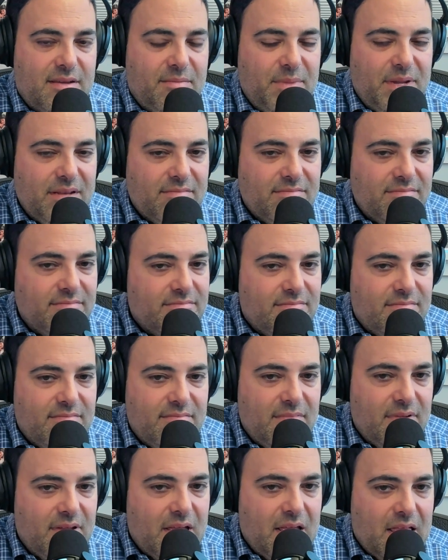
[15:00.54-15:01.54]
I mean,
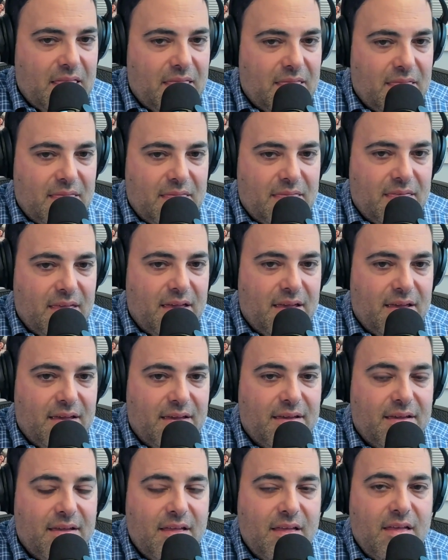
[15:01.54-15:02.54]

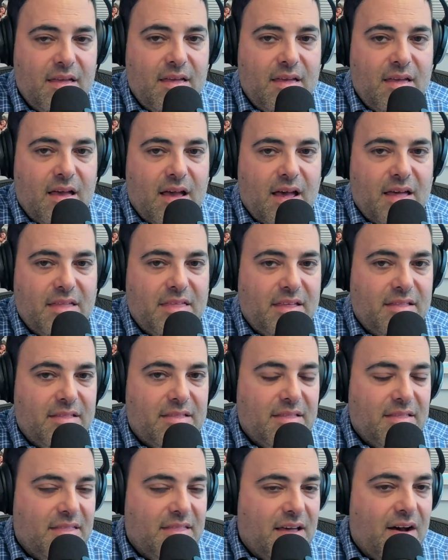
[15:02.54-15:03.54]
I think
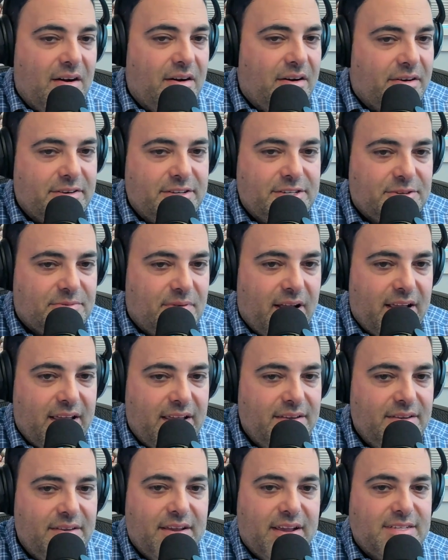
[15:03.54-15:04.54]
the arch,
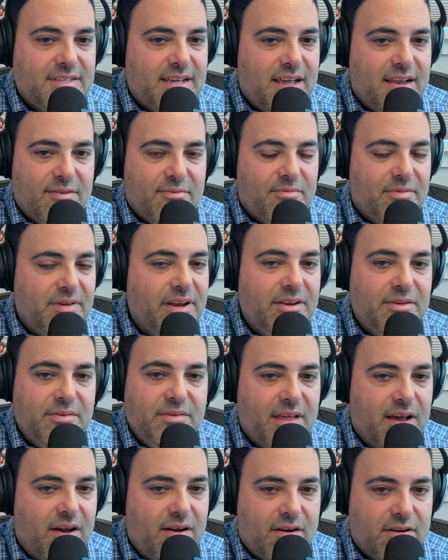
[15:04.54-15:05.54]
right? You guys had to redo
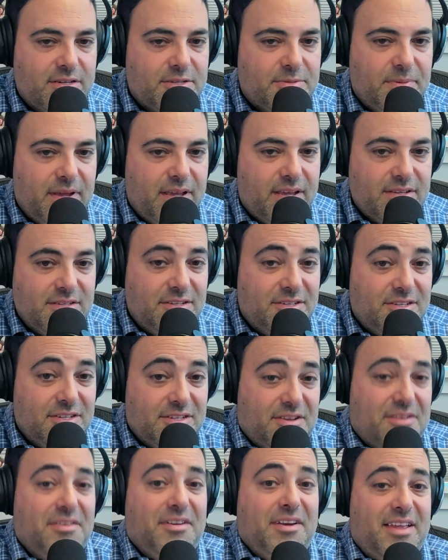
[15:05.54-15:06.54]
the arch because you
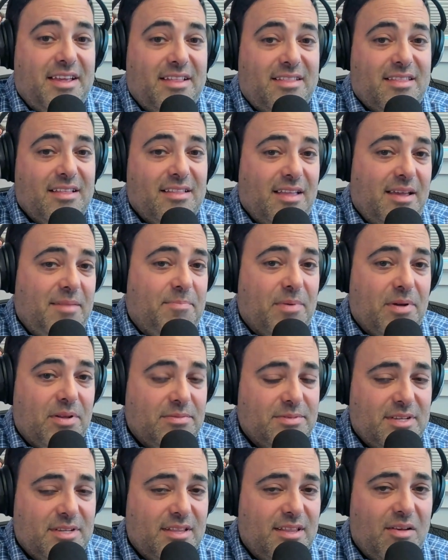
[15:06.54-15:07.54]
just couldn't get the light
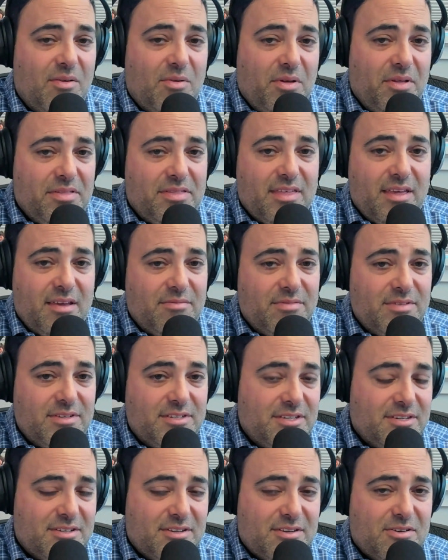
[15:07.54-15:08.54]
bulbs, and the whole thing was
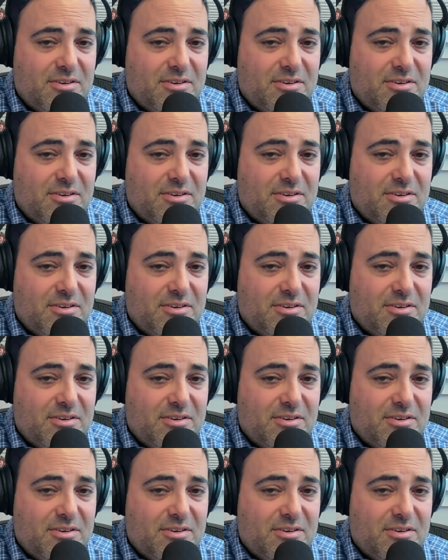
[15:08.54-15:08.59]
just